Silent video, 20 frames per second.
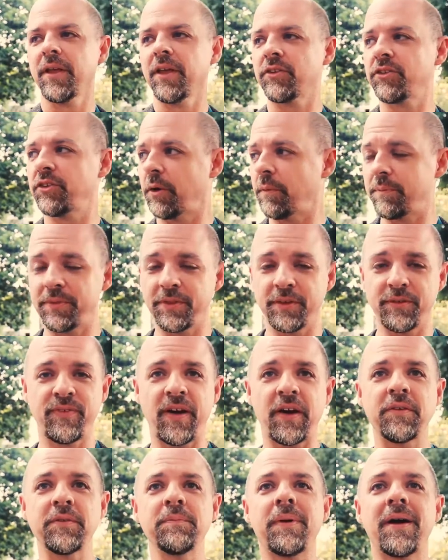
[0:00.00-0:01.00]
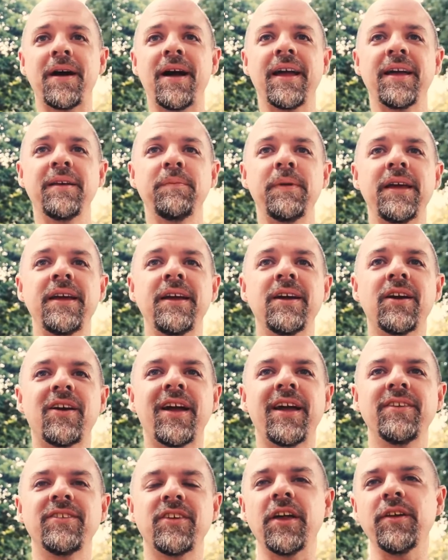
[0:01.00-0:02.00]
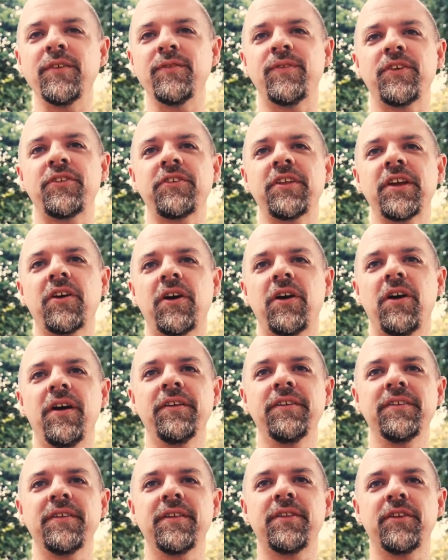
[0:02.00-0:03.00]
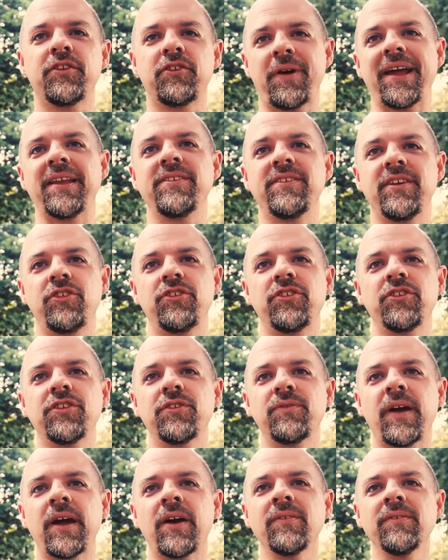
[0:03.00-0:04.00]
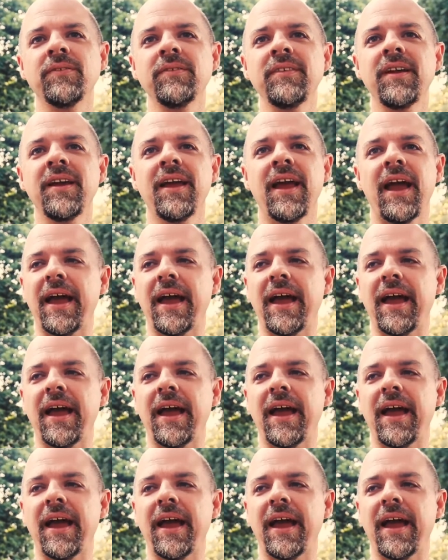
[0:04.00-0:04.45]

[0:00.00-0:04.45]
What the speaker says: So the fountain behind me here is unofficially called the Transitions Fountain,